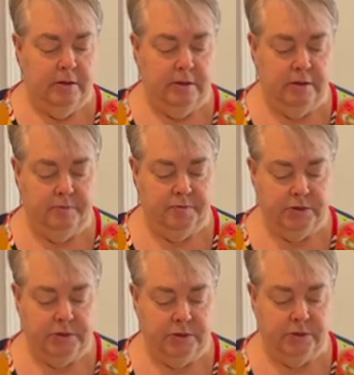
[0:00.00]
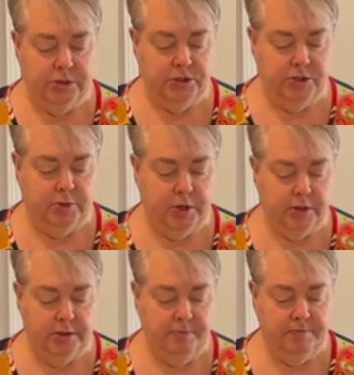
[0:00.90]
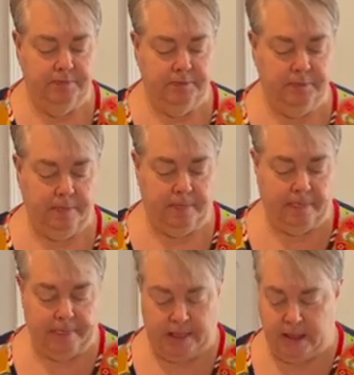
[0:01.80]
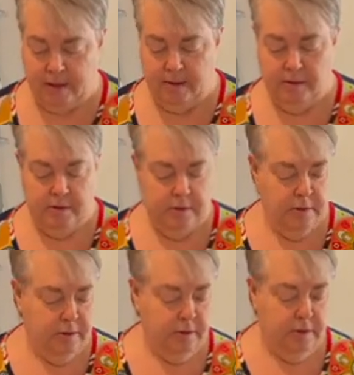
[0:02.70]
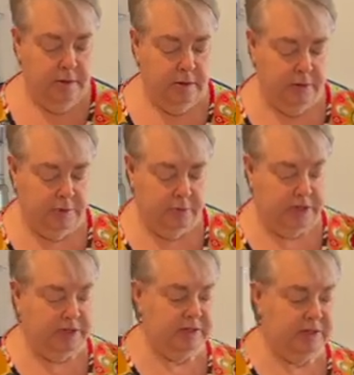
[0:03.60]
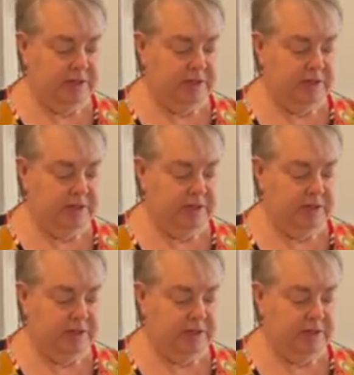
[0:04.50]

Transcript: All right, so there's the broccoli. All right, put this in